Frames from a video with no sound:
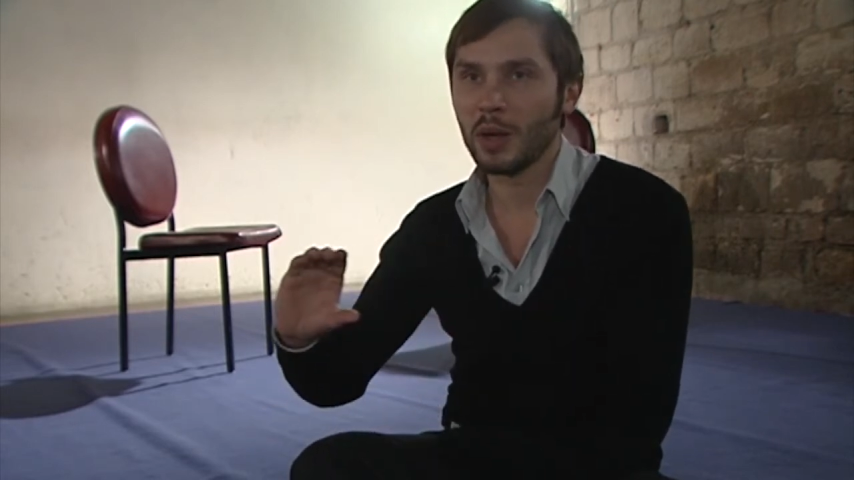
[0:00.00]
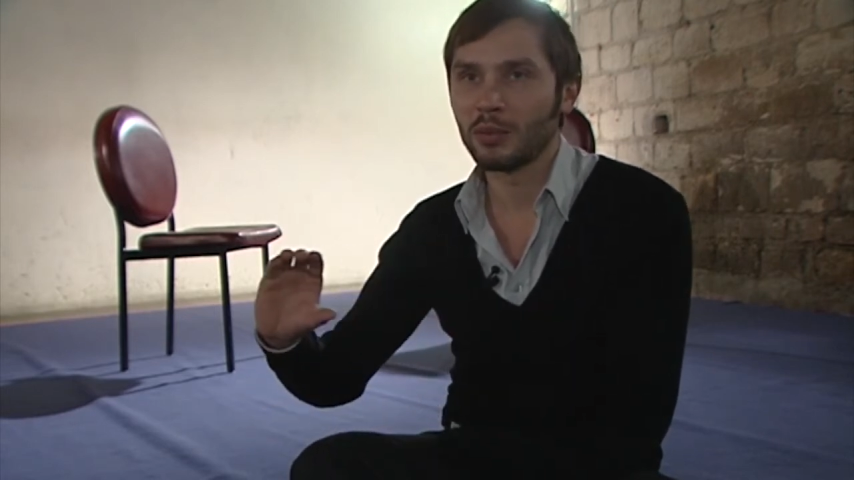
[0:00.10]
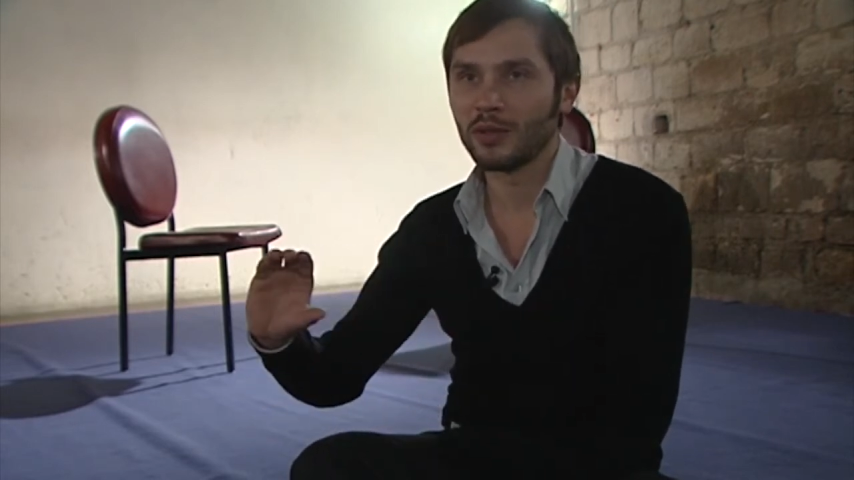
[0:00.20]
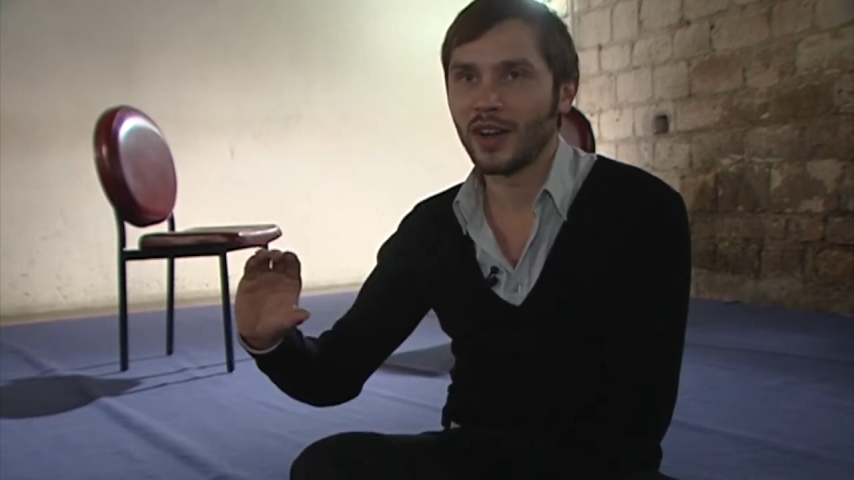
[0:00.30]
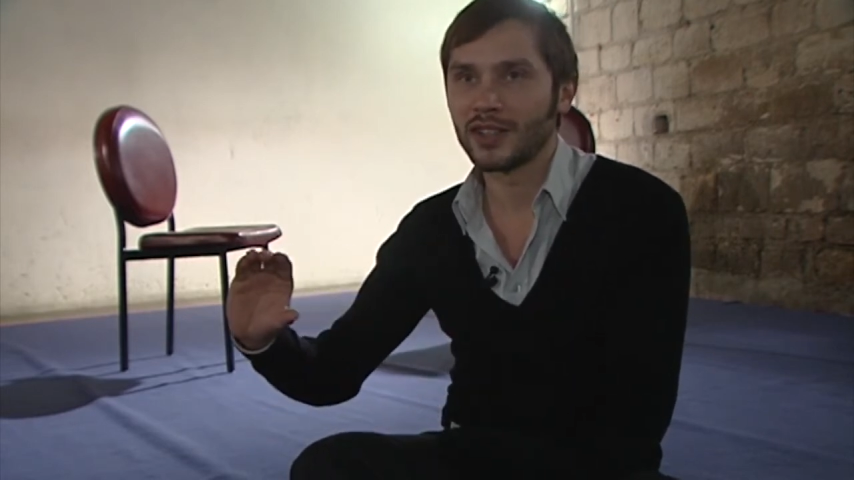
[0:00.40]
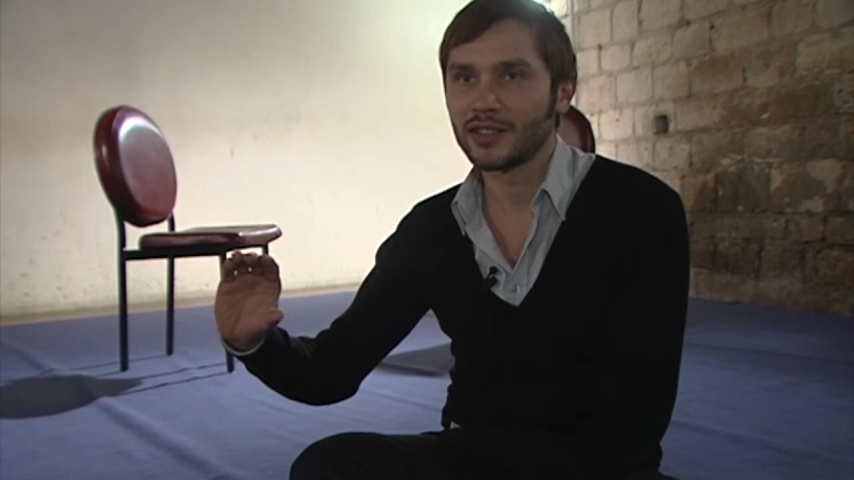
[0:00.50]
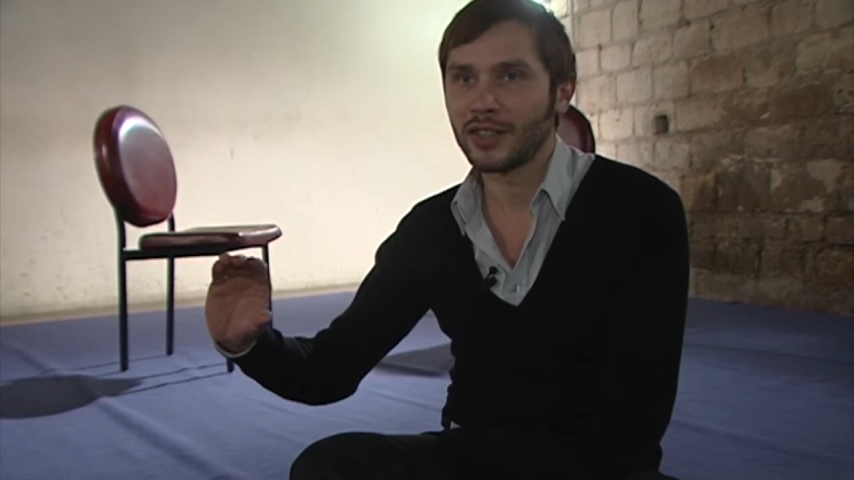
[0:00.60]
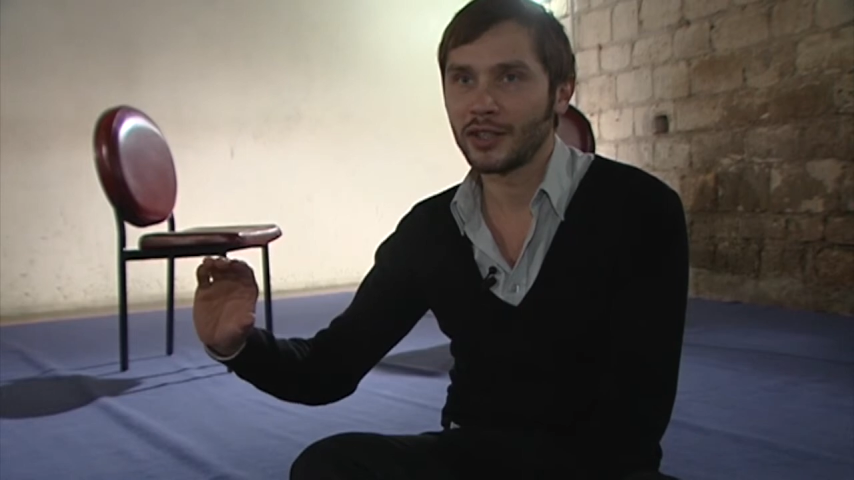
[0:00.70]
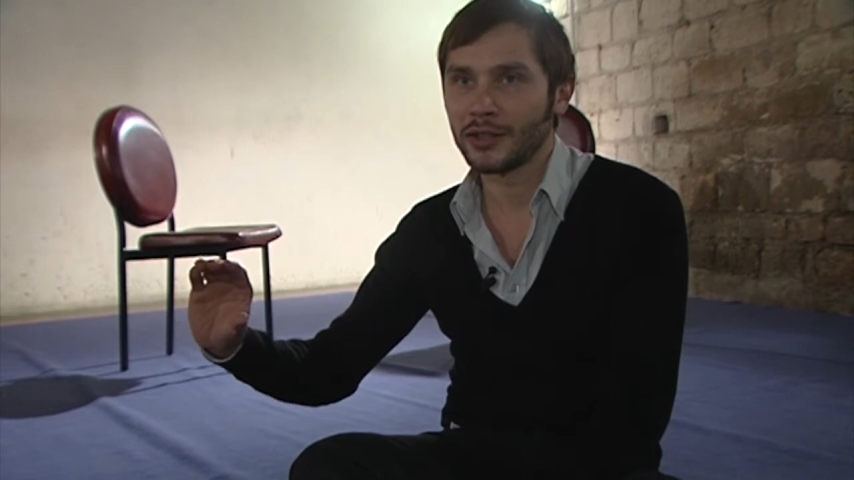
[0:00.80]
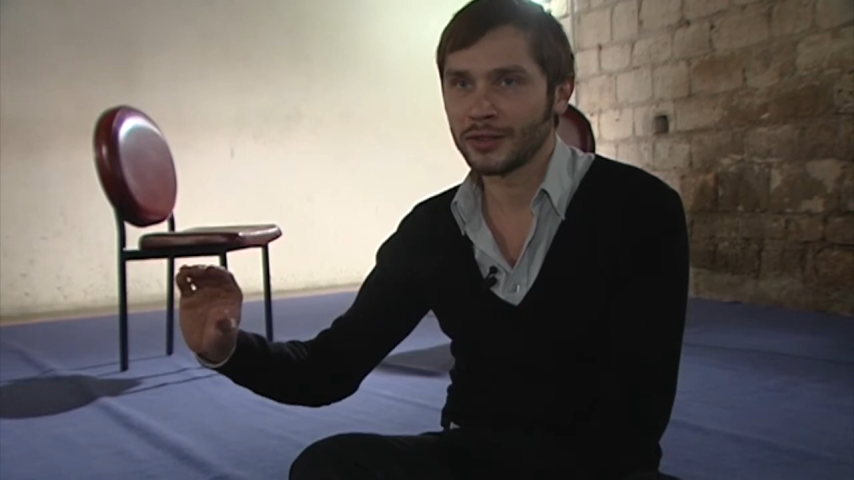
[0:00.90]
improvised
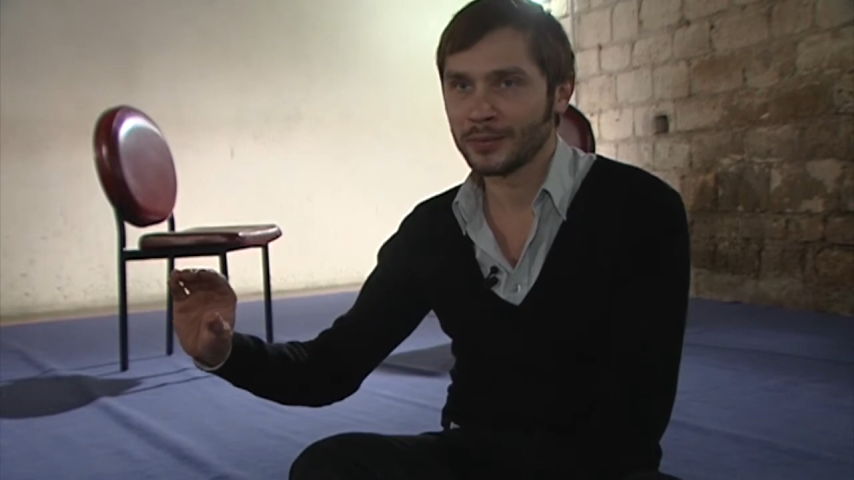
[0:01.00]
theater.